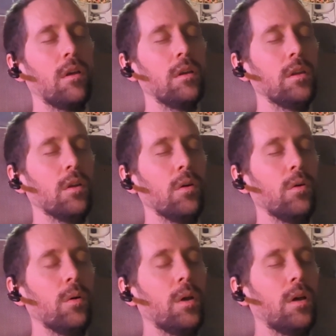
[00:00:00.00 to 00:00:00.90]
you
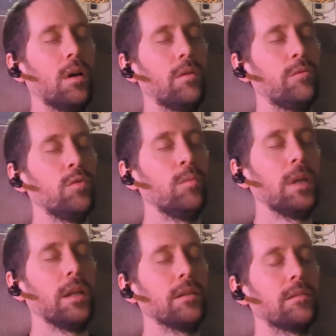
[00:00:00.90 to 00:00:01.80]
know, a few
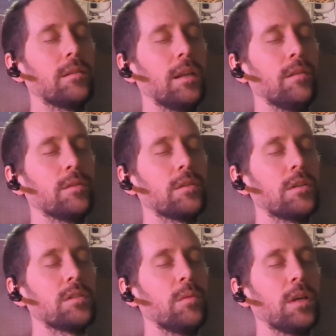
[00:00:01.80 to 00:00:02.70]
minutes, and if it
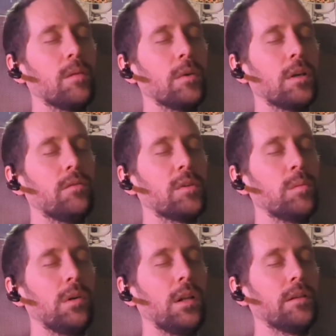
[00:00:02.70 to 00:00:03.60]
starts to become
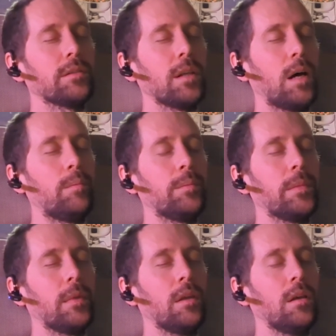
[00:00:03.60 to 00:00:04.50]
uncomfortable, I'll stop.
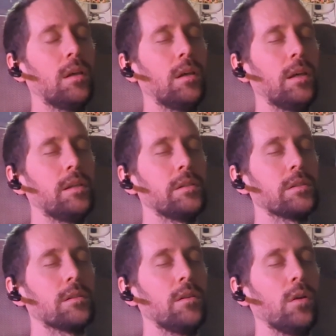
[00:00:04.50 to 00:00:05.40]
And
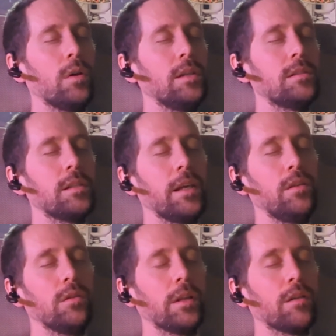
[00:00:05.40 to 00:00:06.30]
just, each day
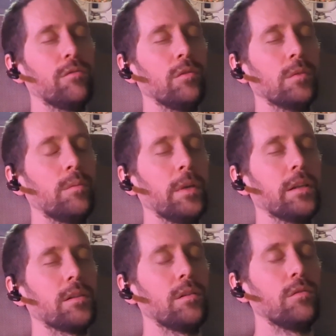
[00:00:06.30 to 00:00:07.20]
do like a few more
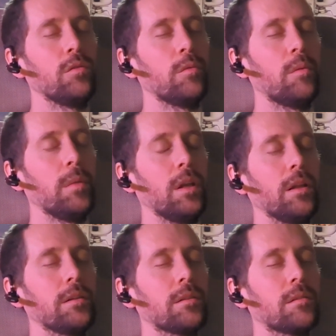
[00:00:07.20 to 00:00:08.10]
minutes and a few more
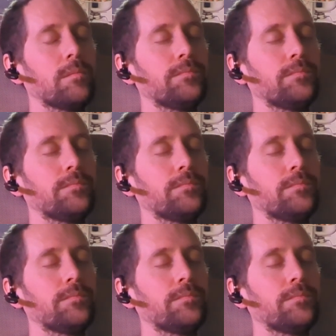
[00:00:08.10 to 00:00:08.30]
minutes,